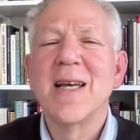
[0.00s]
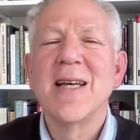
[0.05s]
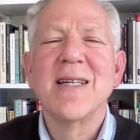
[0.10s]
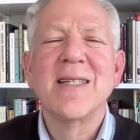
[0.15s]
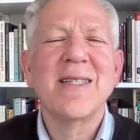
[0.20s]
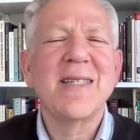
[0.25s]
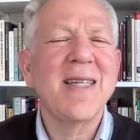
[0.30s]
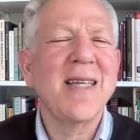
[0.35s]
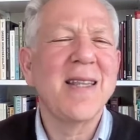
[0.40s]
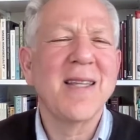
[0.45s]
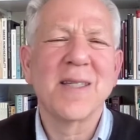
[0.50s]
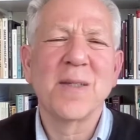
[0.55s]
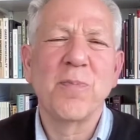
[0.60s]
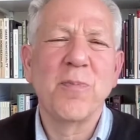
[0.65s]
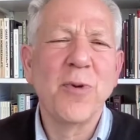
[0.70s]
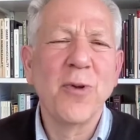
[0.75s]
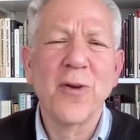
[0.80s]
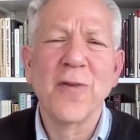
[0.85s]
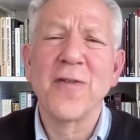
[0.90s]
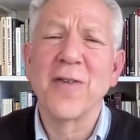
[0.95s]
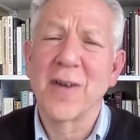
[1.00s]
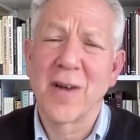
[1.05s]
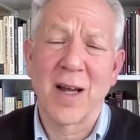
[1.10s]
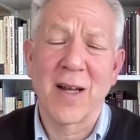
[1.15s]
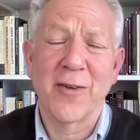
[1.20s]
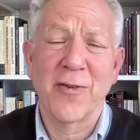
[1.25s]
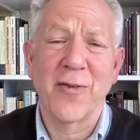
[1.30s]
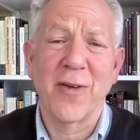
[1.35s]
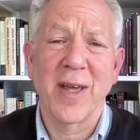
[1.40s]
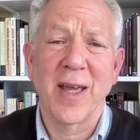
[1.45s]
See this beautiful
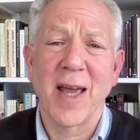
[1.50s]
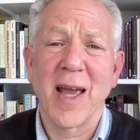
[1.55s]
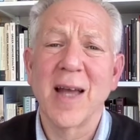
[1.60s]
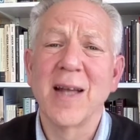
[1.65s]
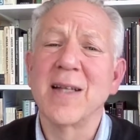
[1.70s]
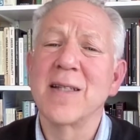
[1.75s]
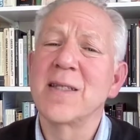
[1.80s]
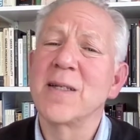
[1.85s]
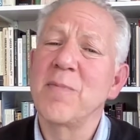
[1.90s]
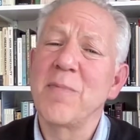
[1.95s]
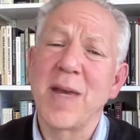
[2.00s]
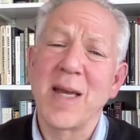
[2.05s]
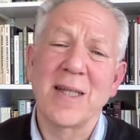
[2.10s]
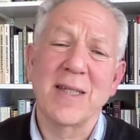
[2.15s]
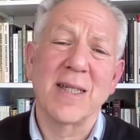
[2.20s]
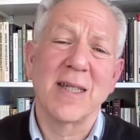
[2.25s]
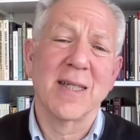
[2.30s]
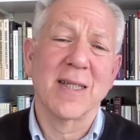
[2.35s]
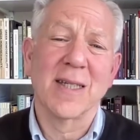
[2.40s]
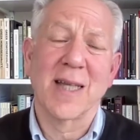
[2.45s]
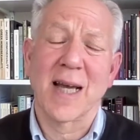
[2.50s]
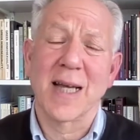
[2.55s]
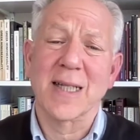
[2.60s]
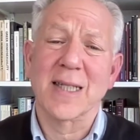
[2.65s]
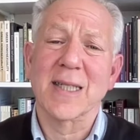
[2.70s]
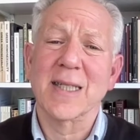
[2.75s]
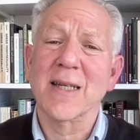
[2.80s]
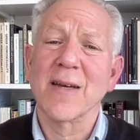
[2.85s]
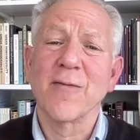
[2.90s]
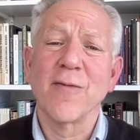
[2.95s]
country and its amazing
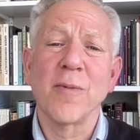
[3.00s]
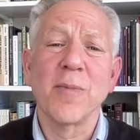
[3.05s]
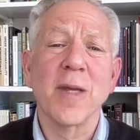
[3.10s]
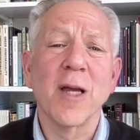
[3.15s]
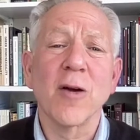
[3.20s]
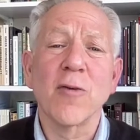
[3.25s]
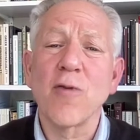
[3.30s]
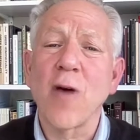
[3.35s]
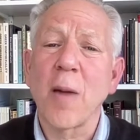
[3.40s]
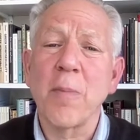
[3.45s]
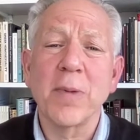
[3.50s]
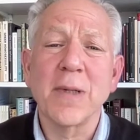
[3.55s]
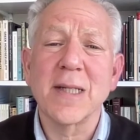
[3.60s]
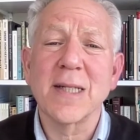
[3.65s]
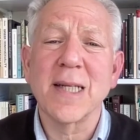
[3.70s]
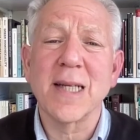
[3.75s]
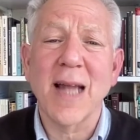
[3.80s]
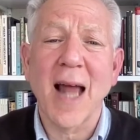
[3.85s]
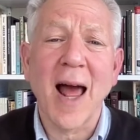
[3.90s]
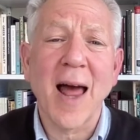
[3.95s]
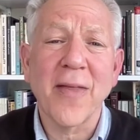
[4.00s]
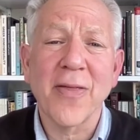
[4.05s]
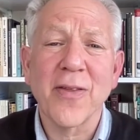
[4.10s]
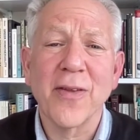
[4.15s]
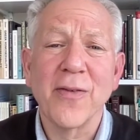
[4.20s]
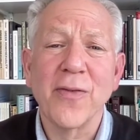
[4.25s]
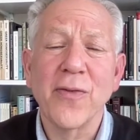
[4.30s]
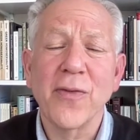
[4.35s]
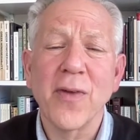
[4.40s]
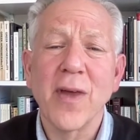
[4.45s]
sights, from the Acropolis at
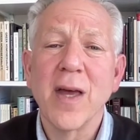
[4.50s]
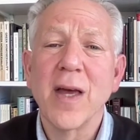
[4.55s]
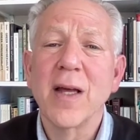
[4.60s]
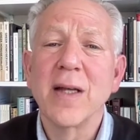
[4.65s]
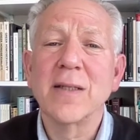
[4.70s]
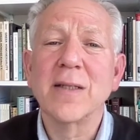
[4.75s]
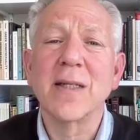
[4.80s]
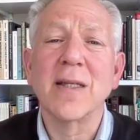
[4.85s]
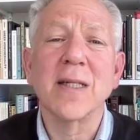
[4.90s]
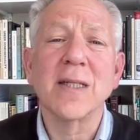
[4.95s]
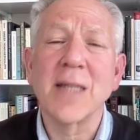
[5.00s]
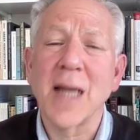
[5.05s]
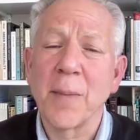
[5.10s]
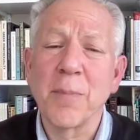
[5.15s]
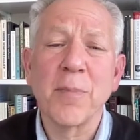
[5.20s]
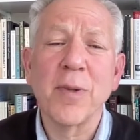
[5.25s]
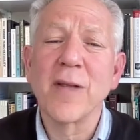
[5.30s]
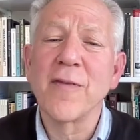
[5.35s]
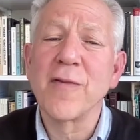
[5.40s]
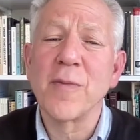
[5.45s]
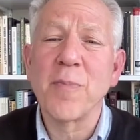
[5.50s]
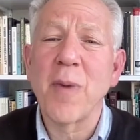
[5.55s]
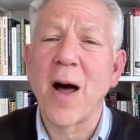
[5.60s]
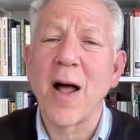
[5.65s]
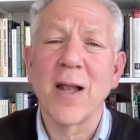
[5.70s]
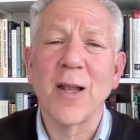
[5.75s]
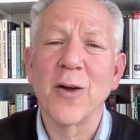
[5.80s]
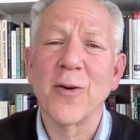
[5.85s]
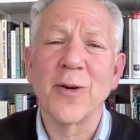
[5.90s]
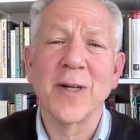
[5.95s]
Athens to the Temple of
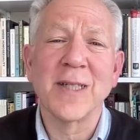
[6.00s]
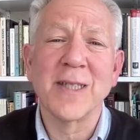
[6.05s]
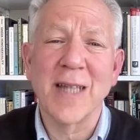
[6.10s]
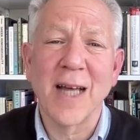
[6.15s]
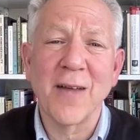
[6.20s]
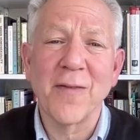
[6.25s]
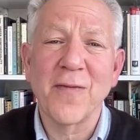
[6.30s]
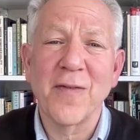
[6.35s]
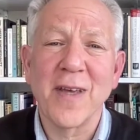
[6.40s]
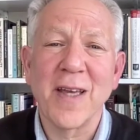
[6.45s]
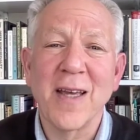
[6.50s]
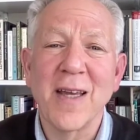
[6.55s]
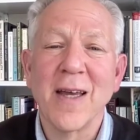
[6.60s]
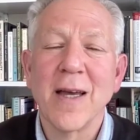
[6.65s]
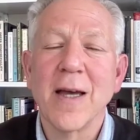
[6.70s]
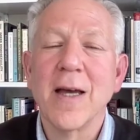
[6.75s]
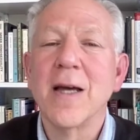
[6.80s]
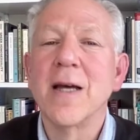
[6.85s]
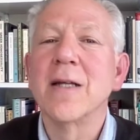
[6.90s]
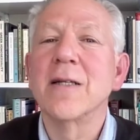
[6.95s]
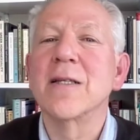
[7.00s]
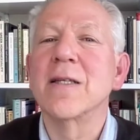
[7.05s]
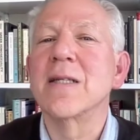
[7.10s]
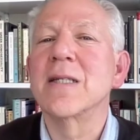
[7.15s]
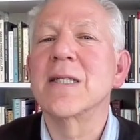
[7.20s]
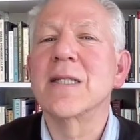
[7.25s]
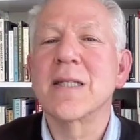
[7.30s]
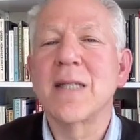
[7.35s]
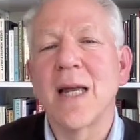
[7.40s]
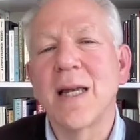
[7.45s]
Apollo at Delphi to the
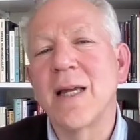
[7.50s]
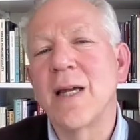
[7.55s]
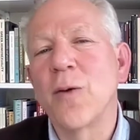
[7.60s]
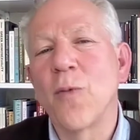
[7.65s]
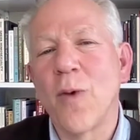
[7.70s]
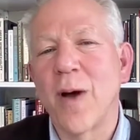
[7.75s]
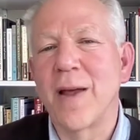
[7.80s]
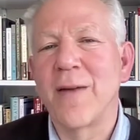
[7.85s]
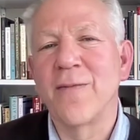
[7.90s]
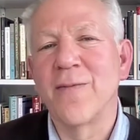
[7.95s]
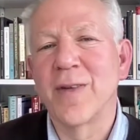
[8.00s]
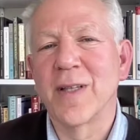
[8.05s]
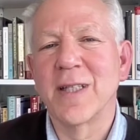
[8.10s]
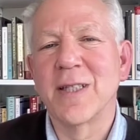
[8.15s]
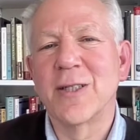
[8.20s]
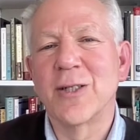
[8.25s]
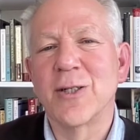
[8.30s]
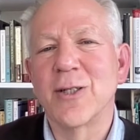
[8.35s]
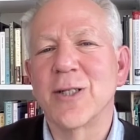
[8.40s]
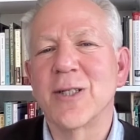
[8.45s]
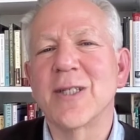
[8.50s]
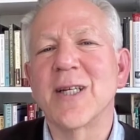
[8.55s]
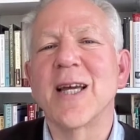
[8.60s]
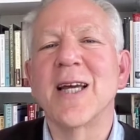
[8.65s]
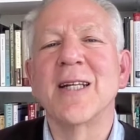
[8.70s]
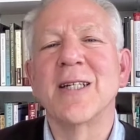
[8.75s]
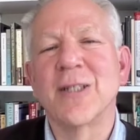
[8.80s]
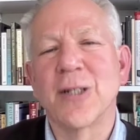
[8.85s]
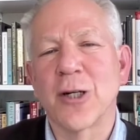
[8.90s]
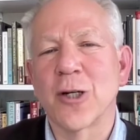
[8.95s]
stunning white villages
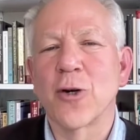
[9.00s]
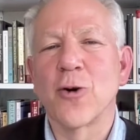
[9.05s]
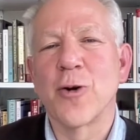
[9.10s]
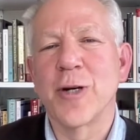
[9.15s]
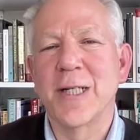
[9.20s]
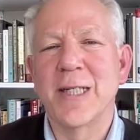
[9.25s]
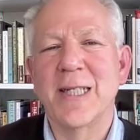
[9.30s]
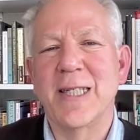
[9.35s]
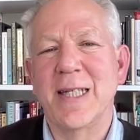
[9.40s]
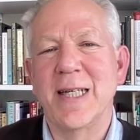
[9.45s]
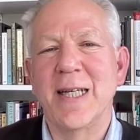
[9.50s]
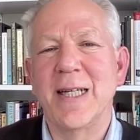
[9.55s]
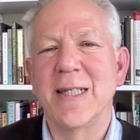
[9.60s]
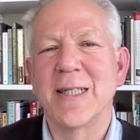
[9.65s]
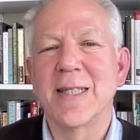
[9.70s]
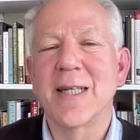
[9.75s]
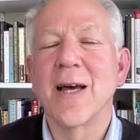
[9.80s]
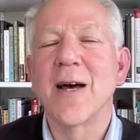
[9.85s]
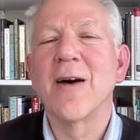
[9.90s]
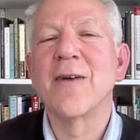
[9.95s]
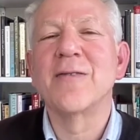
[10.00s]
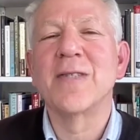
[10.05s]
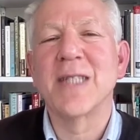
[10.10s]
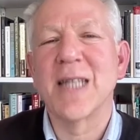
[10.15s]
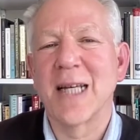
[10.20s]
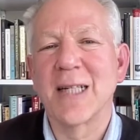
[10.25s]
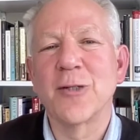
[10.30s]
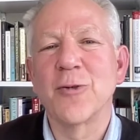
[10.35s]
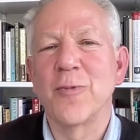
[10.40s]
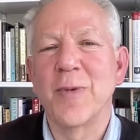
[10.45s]
and turquoise seas of
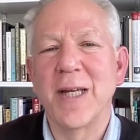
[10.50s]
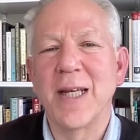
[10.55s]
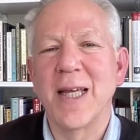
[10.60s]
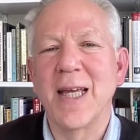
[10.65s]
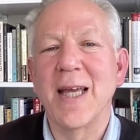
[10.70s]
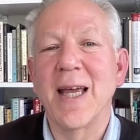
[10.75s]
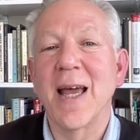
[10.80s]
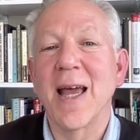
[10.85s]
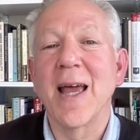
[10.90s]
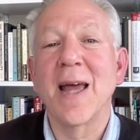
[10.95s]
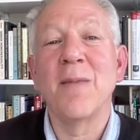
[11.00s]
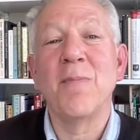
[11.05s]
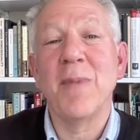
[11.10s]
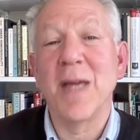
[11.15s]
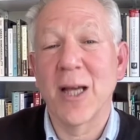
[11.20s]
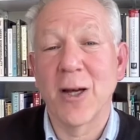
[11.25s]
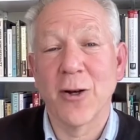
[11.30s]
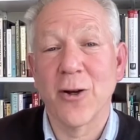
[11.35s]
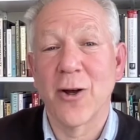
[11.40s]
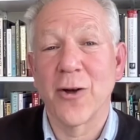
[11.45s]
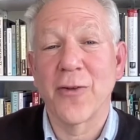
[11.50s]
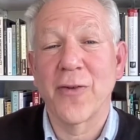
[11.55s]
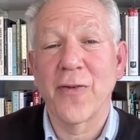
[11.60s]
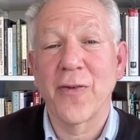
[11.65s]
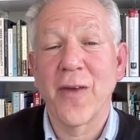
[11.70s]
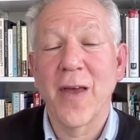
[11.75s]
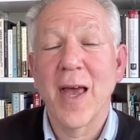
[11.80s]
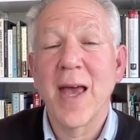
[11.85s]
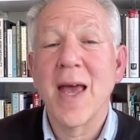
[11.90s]
Santorini and Mykonos